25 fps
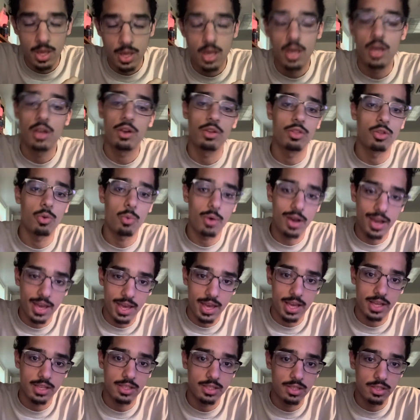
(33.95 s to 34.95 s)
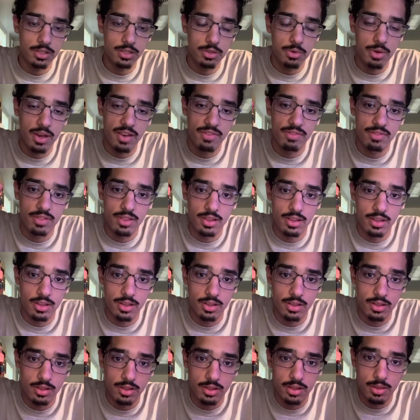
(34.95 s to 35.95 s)
and on the y-axis you have
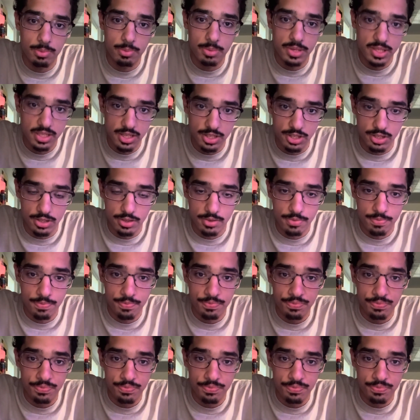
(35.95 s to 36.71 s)
the position.